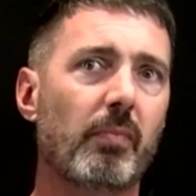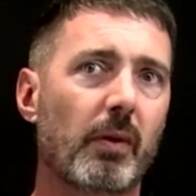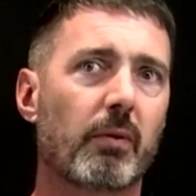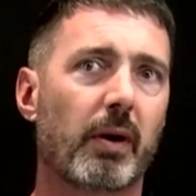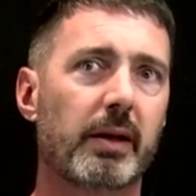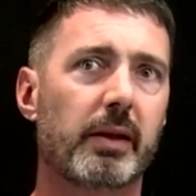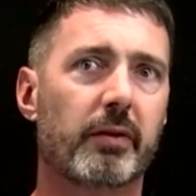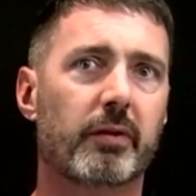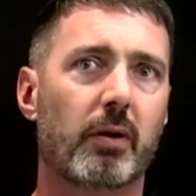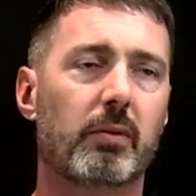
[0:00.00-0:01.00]
right? And
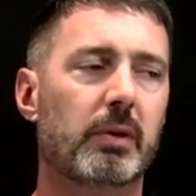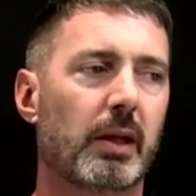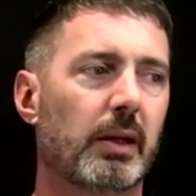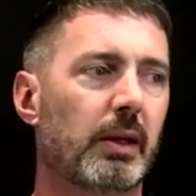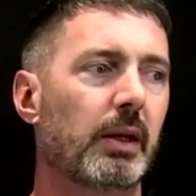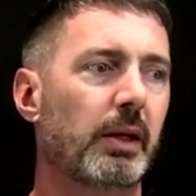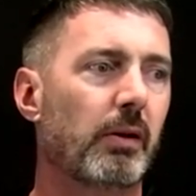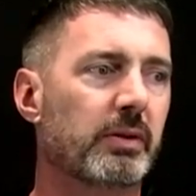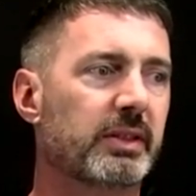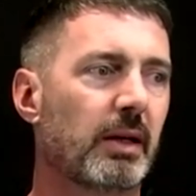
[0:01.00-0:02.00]
so, you know,
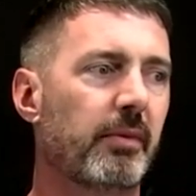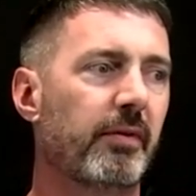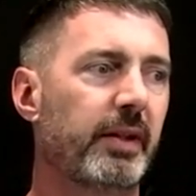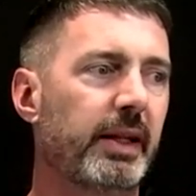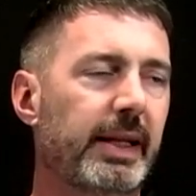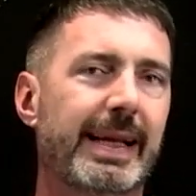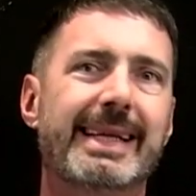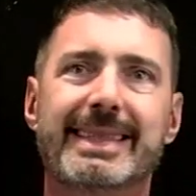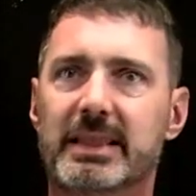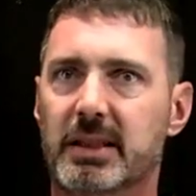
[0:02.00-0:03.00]
some of the
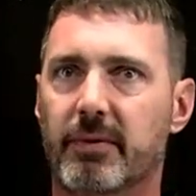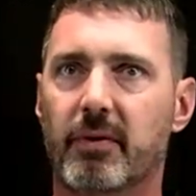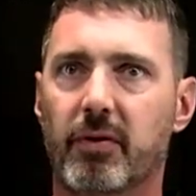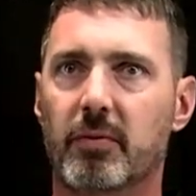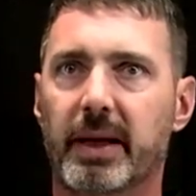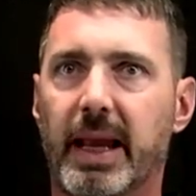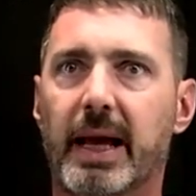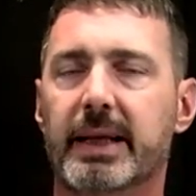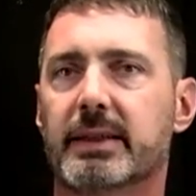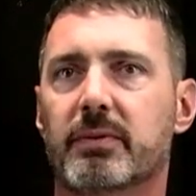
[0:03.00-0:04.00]
easy stuff in fluid
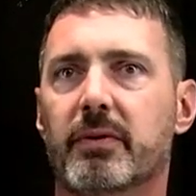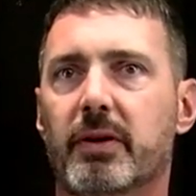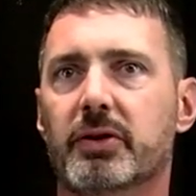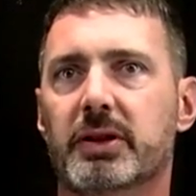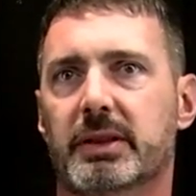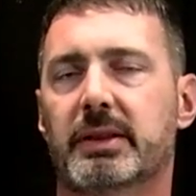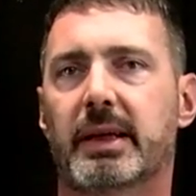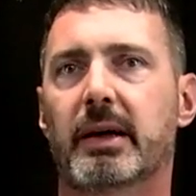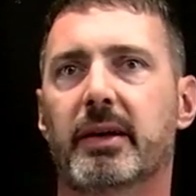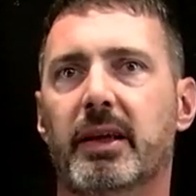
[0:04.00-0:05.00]
mechanics, whether you're just
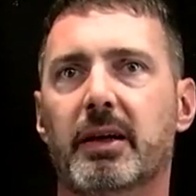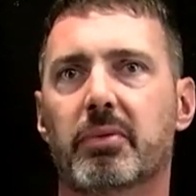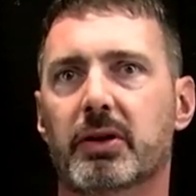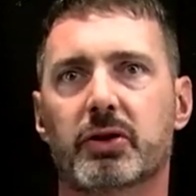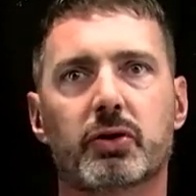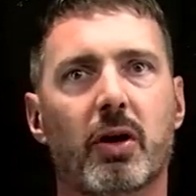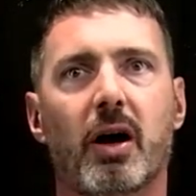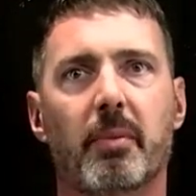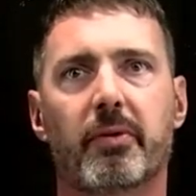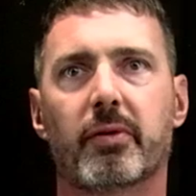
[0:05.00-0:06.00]
calculating pressure
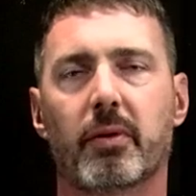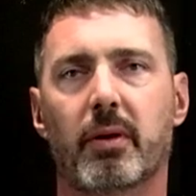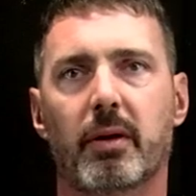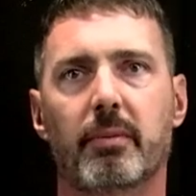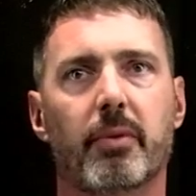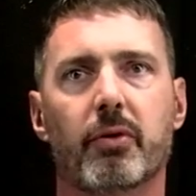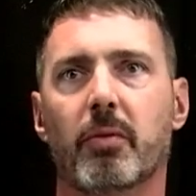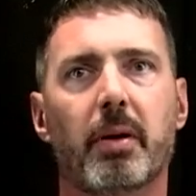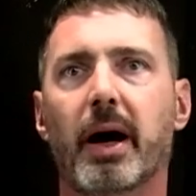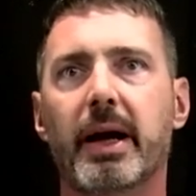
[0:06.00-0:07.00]
drops through a
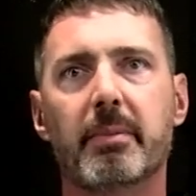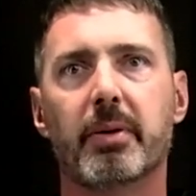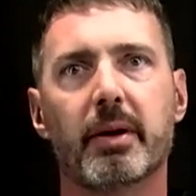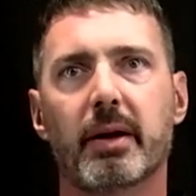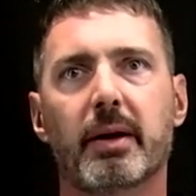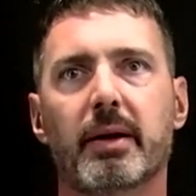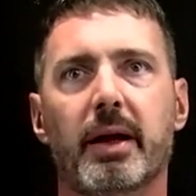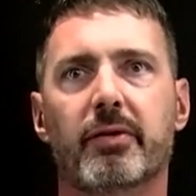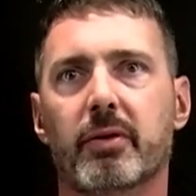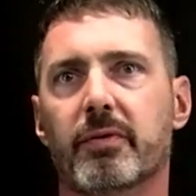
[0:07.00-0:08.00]
pipe
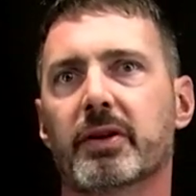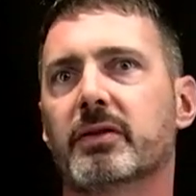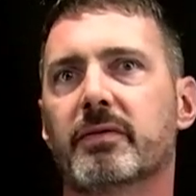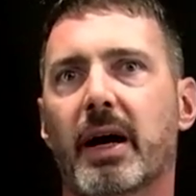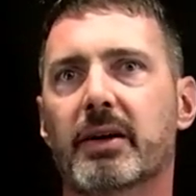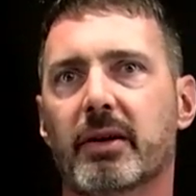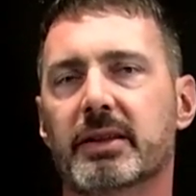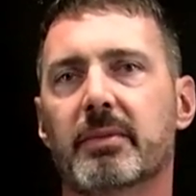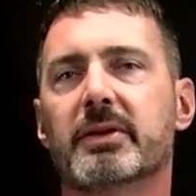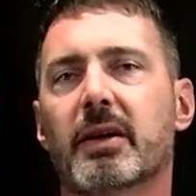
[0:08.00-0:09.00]
and sort of friction factor, like
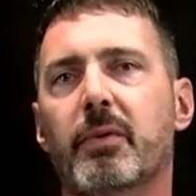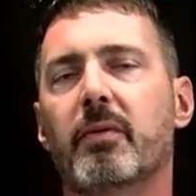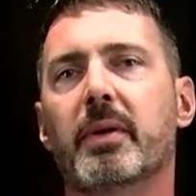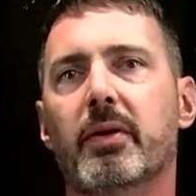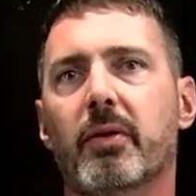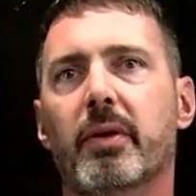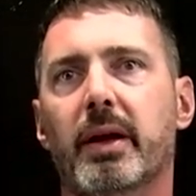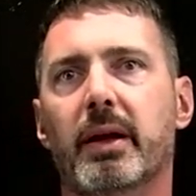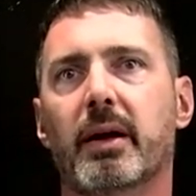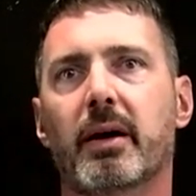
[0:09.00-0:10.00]
some of the stuff we've been
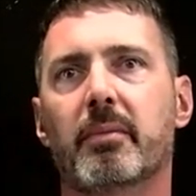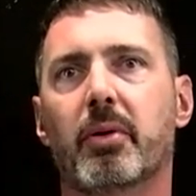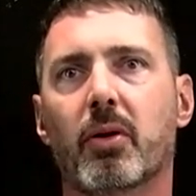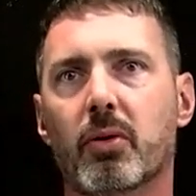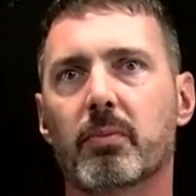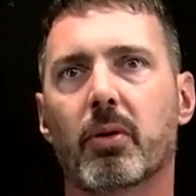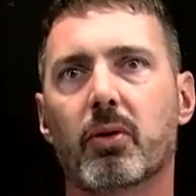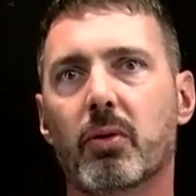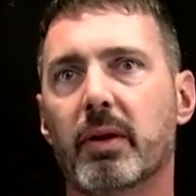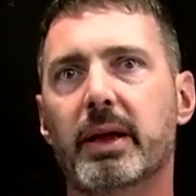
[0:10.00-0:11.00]
doing,
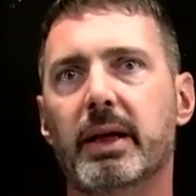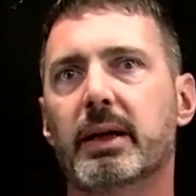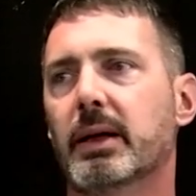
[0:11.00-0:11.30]
Bernoulli,